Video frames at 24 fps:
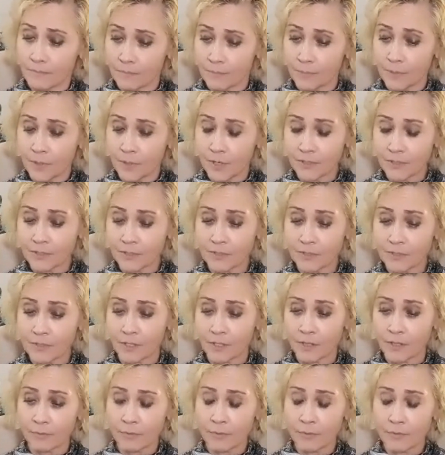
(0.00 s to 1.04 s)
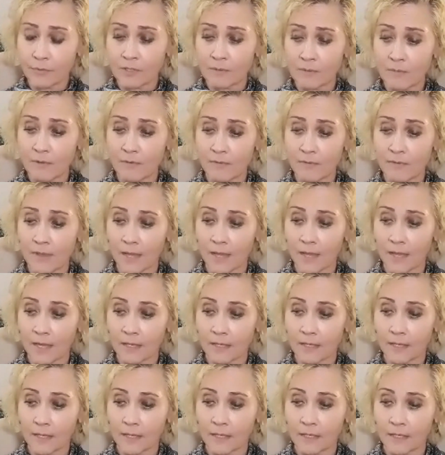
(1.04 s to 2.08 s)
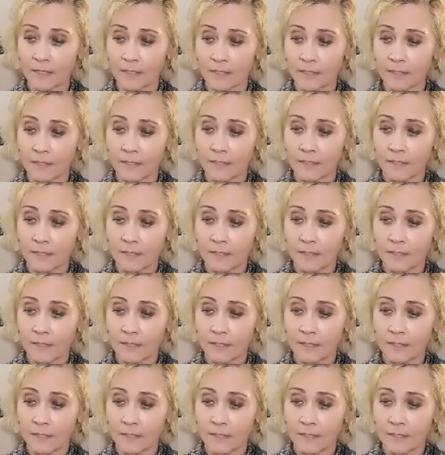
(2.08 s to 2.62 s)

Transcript: processing through some of that and